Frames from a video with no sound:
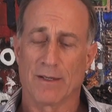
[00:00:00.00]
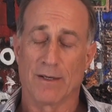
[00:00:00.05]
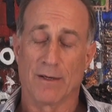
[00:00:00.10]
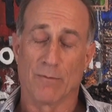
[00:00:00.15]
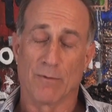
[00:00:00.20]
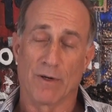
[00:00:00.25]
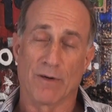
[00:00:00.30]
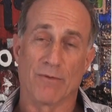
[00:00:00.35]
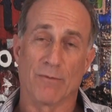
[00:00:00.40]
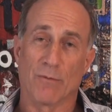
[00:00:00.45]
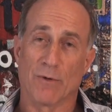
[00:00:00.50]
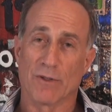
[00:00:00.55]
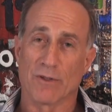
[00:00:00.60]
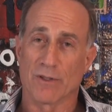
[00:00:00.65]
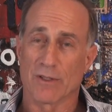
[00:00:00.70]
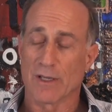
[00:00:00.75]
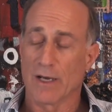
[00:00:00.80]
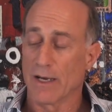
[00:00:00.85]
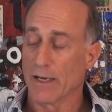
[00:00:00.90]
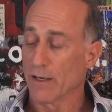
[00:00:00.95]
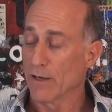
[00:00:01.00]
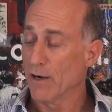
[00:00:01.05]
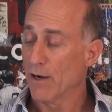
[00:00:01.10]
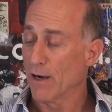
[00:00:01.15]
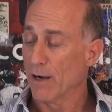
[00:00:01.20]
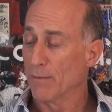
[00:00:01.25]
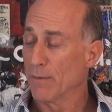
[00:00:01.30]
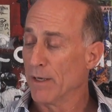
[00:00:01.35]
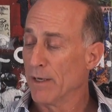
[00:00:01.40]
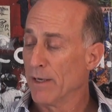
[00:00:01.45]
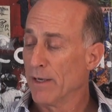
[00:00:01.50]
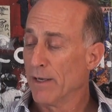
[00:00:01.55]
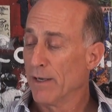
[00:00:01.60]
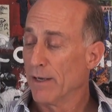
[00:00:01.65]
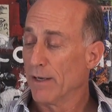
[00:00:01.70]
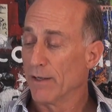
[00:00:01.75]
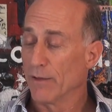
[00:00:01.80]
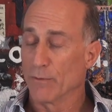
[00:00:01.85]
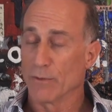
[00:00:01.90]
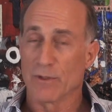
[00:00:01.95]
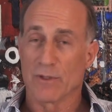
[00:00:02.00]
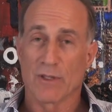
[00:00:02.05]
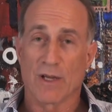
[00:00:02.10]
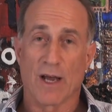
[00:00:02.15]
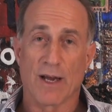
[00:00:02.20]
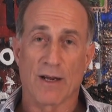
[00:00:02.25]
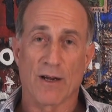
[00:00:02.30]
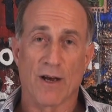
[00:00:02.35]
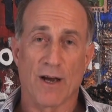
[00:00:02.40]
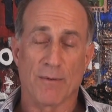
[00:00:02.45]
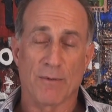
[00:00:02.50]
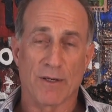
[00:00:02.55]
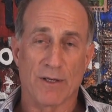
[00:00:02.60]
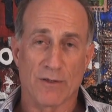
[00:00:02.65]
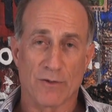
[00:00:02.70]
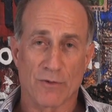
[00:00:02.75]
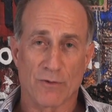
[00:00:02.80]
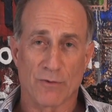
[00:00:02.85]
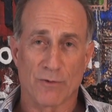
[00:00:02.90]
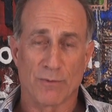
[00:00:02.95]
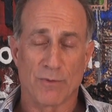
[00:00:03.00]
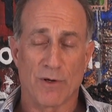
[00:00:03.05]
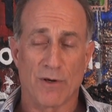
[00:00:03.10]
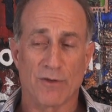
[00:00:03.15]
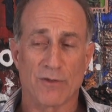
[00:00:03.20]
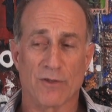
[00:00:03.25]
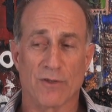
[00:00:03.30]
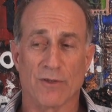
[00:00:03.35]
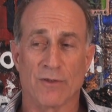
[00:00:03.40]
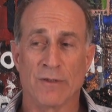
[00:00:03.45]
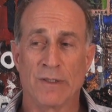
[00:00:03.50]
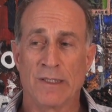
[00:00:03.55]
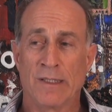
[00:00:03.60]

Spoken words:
And one of them was a Ty Cobb. And there was a Ty Cobb in his group also.